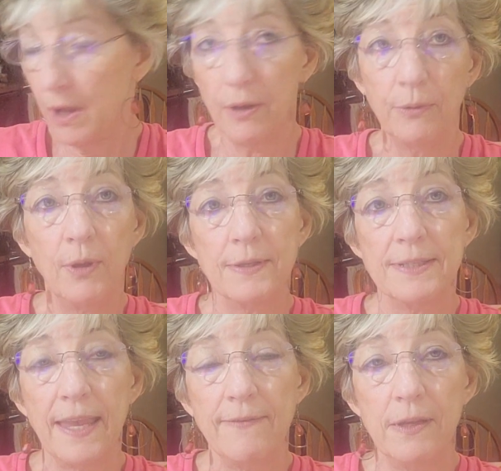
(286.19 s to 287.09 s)
a
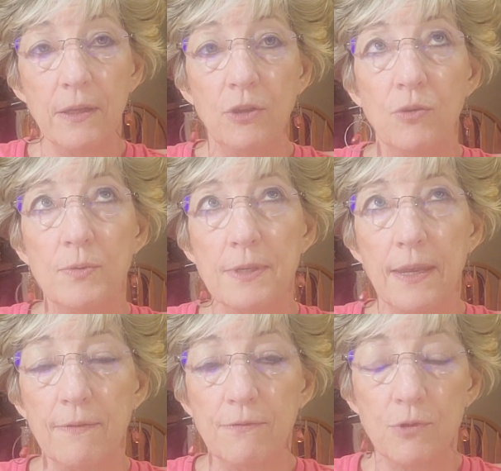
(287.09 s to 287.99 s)
saving, and you
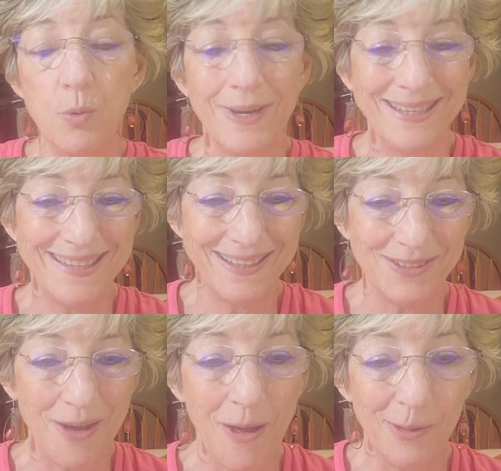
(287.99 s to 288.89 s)
save
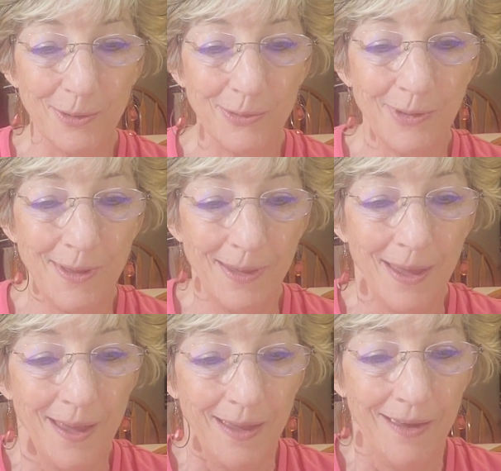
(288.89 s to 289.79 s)
$26.
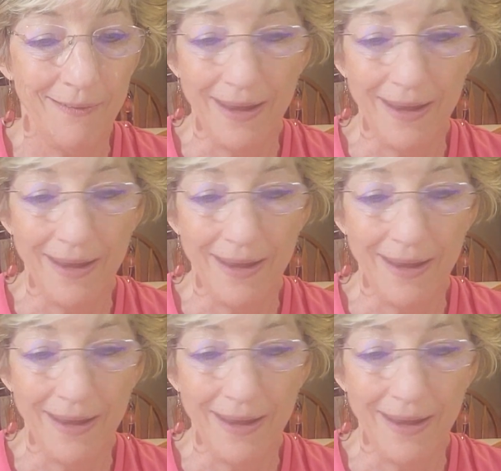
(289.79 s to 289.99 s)
All